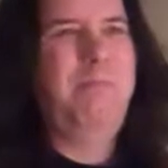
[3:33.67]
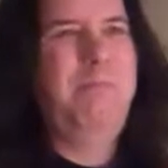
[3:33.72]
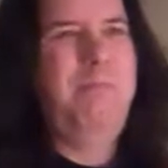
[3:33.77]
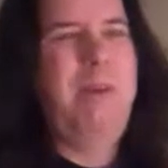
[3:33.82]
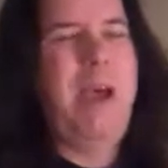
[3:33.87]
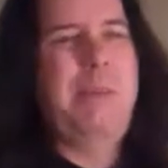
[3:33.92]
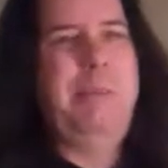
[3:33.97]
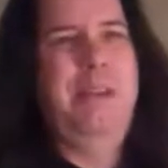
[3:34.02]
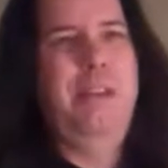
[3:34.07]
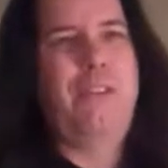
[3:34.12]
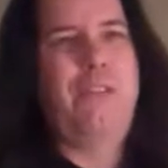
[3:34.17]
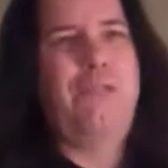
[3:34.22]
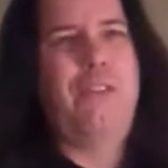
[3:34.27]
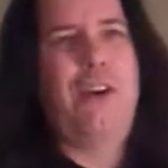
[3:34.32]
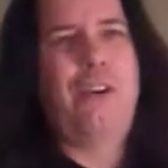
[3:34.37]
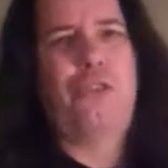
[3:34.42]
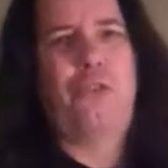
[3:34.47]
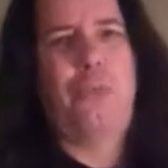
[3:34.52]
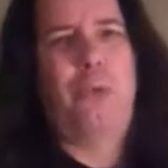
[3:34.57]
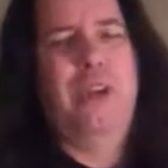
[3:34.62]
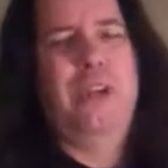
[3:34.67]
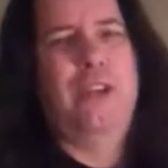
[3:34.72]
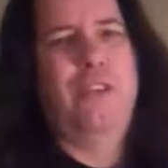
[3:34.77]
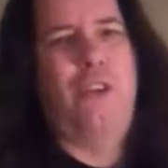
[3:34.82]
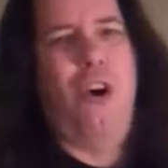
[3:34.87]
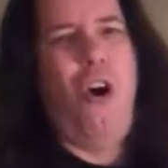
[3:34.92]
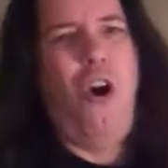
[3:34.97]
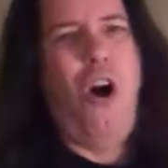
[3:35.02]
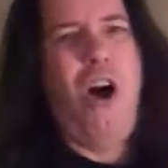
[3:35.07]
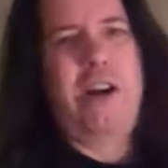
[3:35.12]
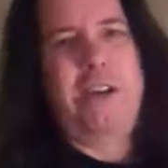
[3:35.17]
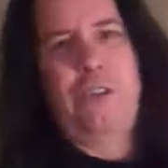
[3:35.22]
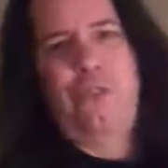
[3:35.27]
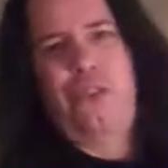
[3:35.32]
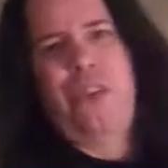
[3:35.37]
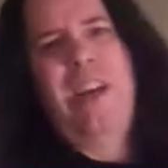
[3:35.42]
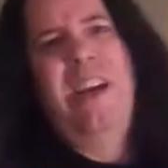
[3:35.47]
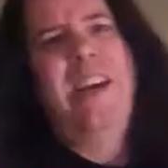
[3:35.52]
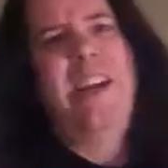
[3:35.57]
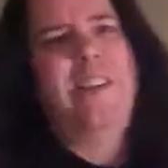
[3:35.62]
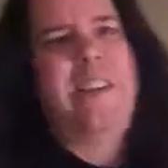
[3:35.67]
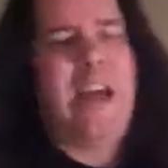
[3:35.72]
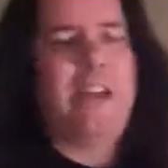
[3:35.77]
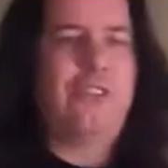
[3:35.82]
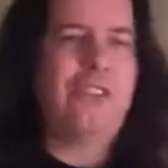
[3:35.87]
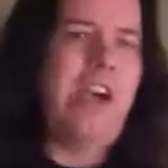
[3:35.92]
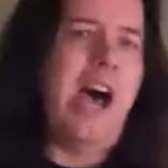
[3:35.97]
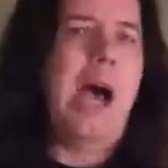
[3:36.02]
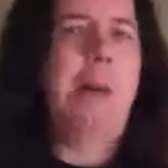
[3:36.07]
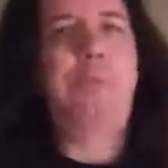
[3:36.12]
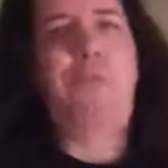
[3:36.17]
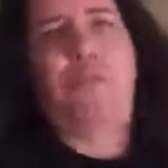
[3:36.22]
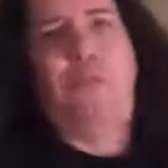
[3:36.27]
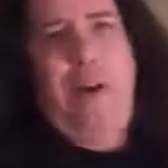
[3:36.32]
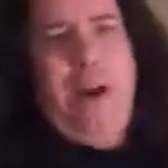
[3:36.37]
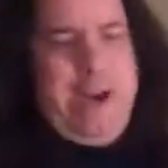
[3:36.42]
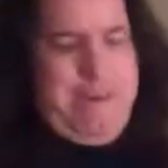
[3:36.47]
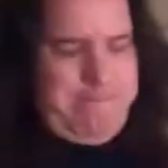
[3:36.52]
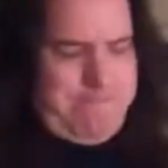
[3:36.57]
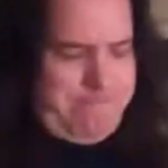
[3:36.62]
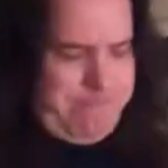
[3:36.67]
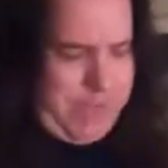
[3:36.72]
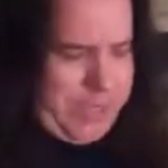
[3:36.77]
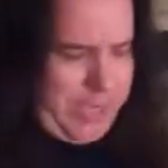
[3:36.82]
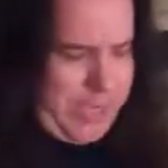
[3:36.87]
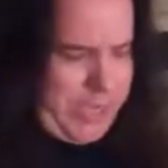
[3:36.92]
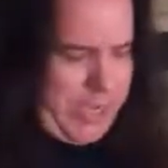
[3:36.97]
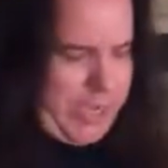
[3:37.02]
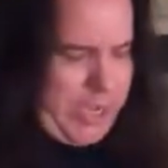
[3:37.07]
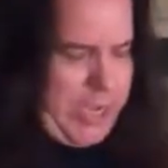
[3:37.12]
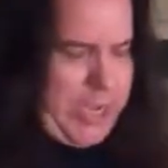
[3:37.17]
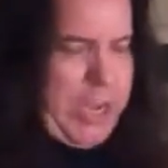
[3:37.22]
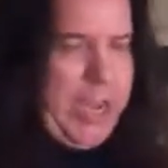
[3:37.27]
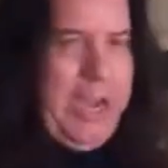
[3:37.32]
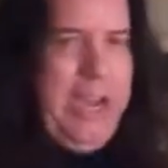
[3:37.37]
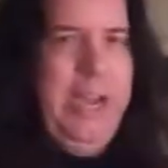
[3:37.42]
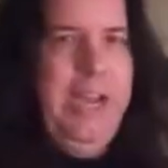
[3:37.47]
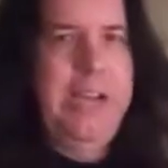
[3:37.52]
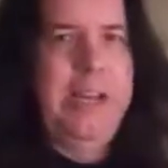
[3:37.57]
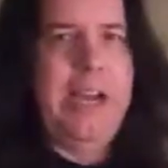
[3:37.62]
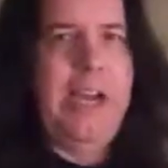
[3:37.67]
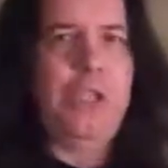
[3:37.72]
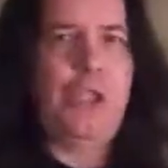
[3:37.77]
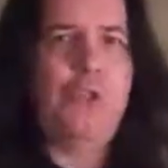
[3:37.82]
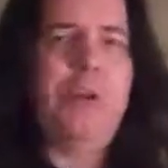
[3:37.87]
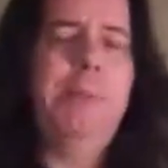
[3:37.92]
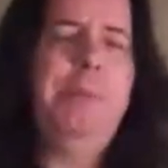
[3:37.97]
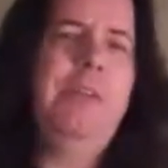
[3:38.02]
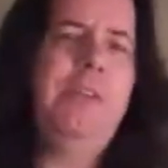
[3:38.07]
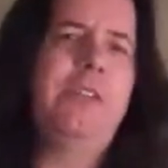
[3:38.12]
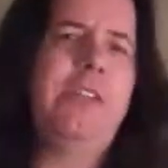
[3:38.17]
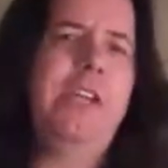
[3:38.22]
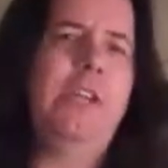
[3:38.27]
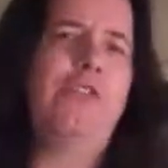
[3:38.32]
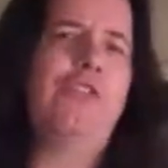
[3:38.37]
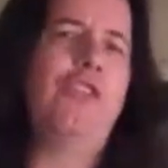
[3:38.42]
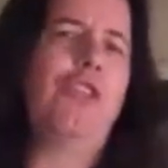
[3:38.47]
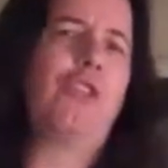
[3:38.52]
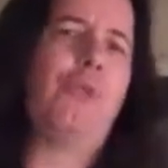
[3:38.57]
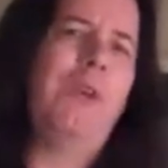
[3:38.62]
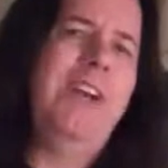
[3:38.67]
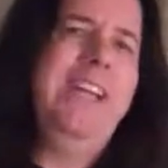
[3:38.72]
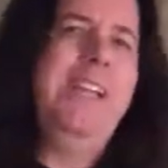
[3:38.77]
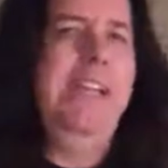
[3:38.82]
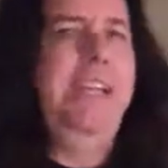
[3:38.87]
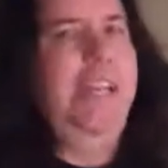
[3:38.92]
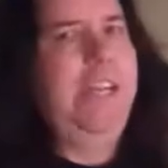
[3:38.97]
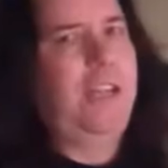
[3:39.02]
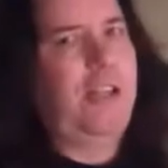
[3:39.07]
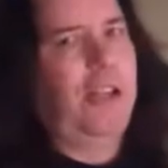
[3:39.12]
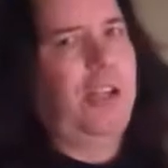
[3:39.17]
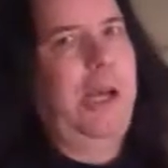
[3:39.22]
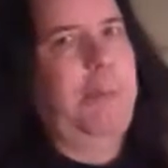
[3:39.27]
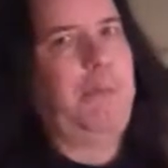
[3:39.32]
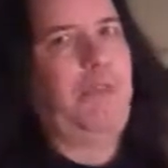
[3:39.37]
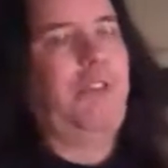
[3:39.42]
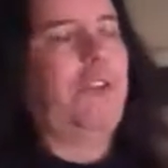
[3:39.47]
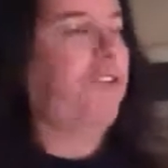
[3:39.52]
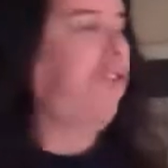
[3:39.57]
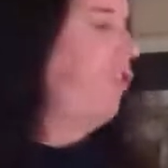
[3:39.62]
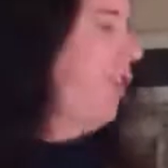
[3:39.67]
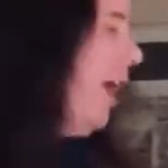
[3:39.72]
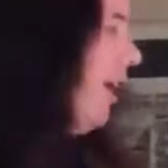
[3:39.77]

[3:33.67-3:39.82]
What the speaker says: maybe the 1st week of August, that time frame. And I attribute this to 3 eclipses